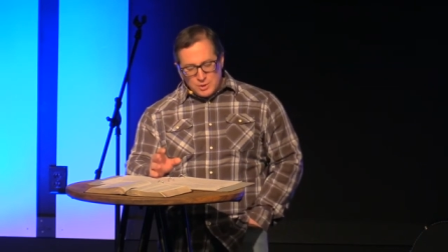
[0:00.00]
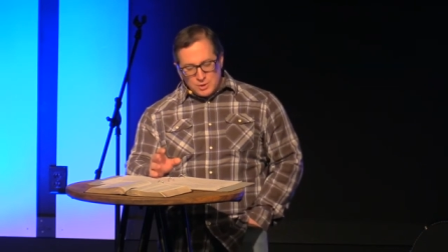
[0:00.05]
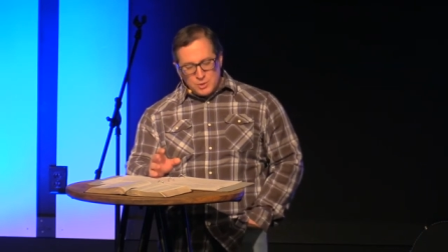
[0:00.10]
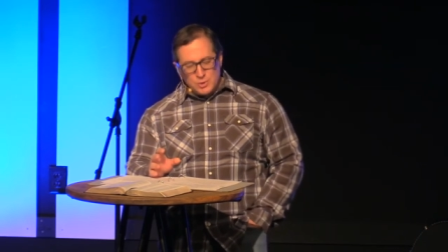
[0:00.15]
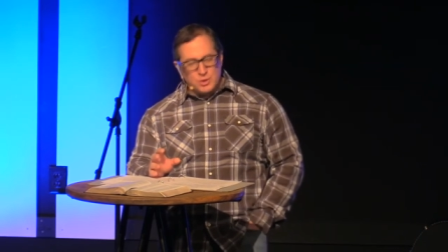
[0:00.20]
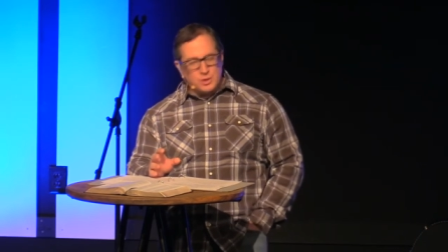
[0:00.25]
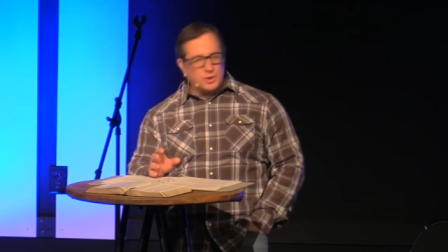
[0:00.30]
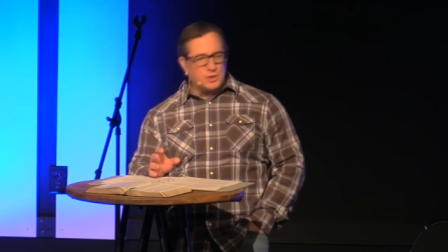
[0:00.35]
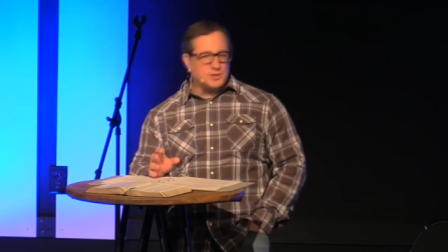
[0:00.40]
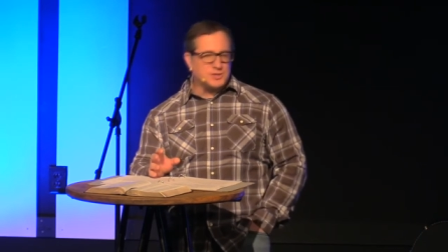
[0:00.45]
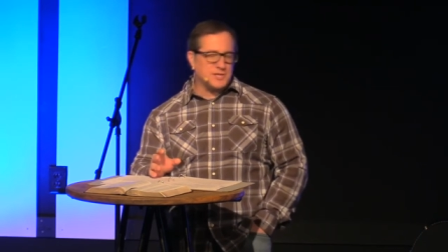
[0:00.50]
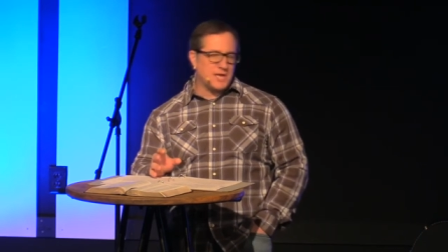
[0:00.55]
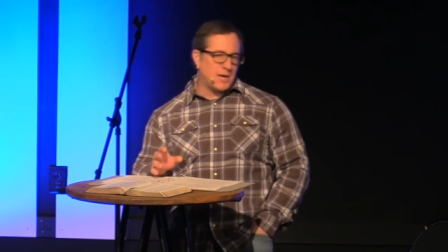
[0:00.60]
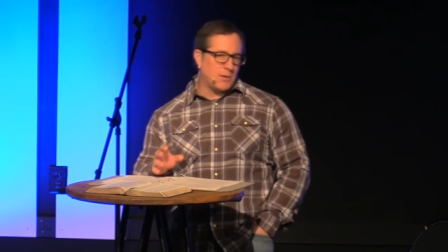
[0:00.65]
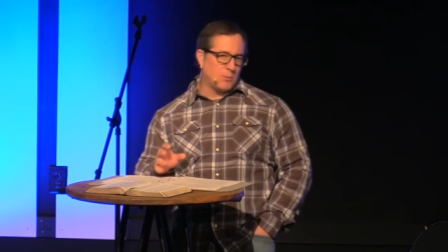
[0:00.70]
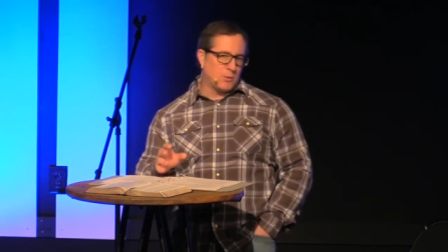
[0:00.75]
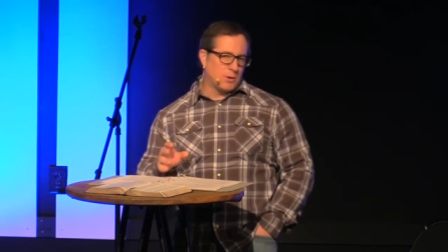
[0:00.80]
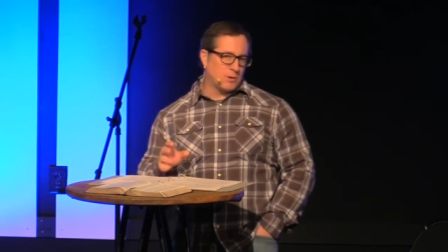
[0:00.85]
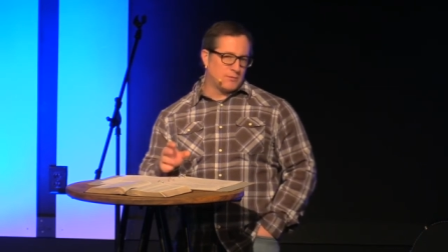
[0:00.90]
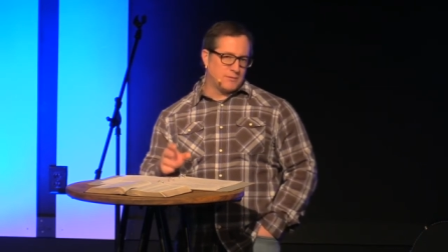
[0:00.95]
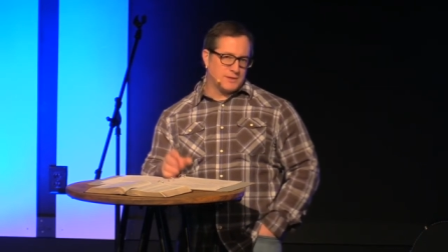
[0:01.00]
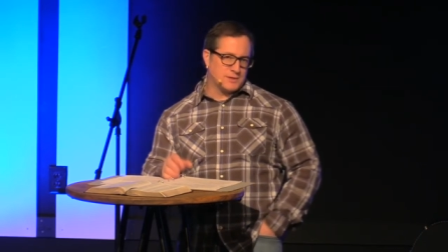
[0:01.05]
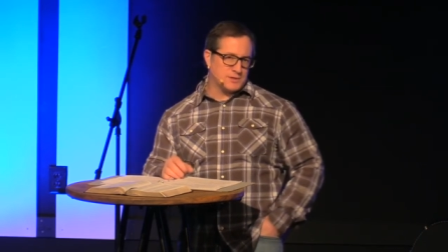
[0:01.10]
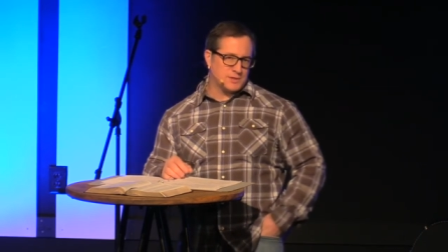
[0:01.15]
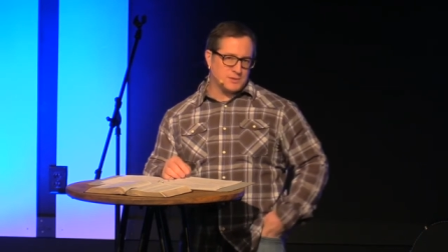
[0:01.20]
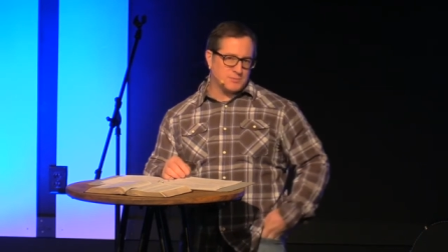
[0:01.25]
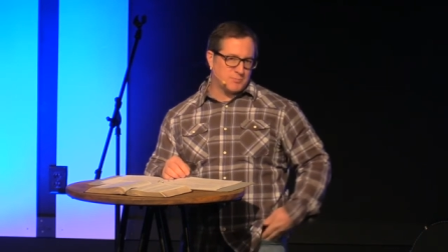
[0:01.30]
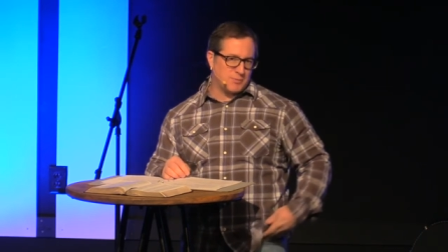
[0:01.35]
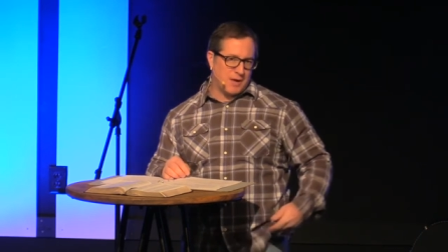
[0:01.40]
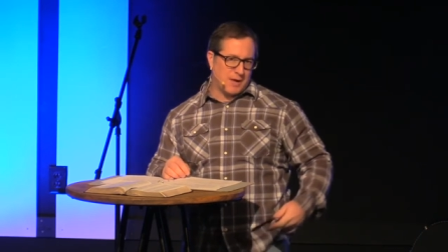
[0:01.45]
You could say, well,
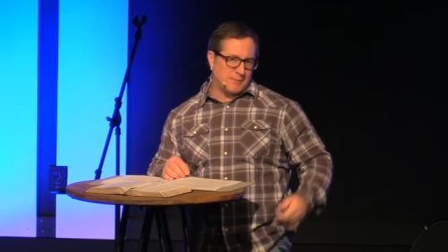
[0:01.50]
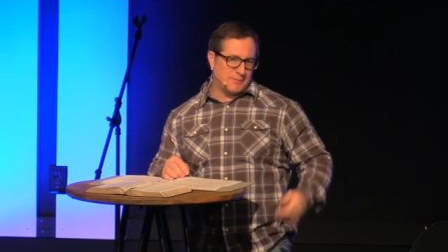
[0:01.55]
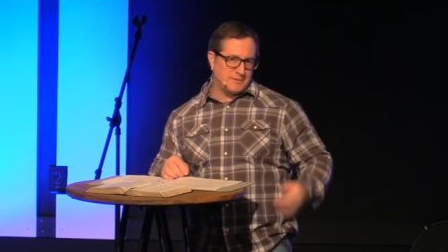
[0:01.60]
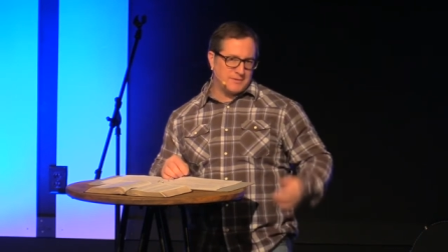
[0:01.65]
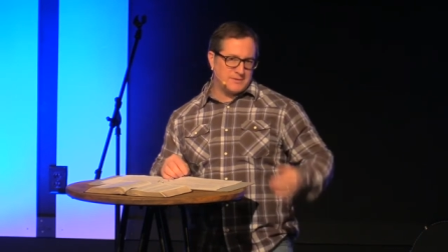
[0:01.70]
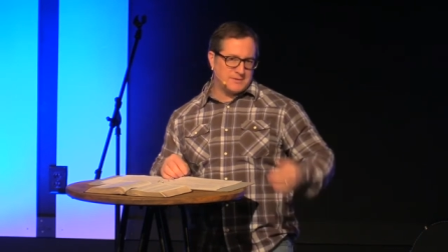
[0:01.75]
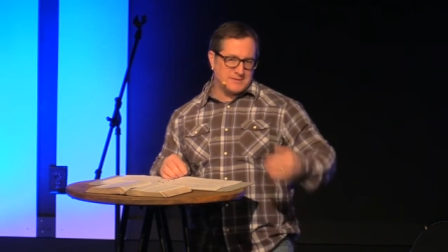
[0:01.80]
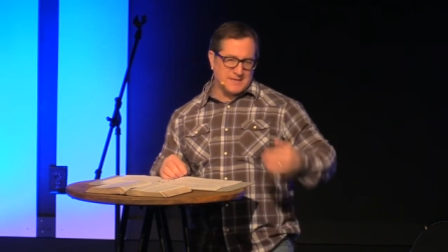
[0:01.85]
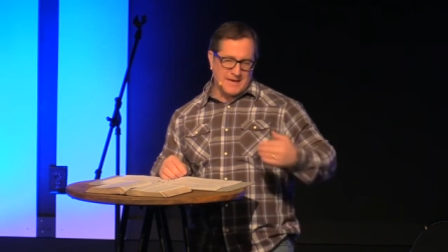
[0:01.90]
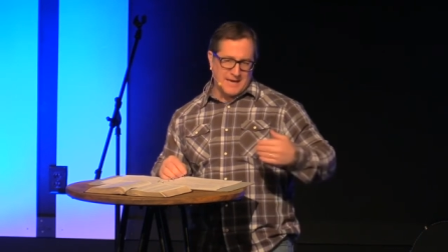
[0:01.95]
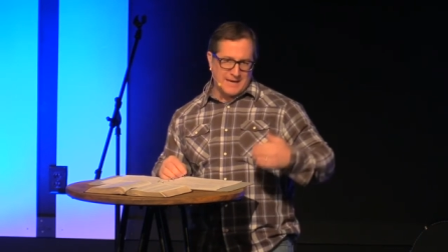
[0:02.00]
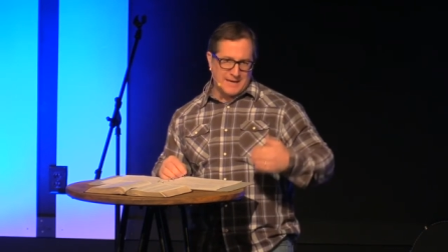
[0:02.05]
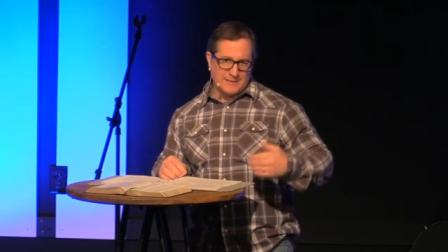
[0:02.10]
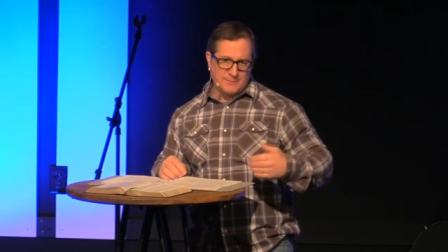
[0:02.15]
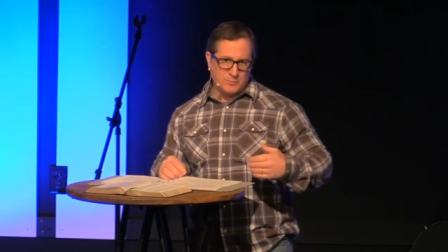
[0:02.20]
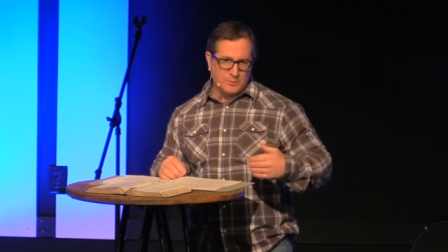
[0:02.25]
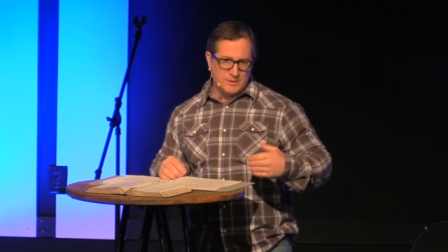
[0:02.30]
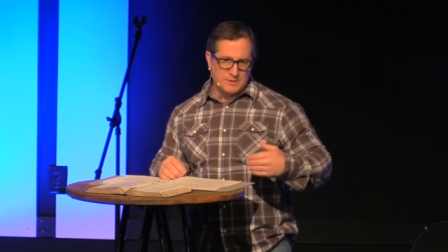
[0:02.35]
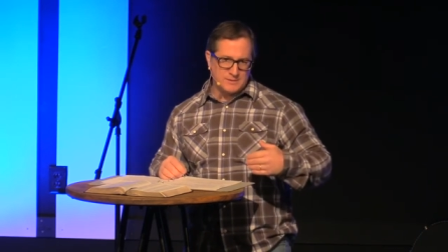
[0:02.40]
this is probably the time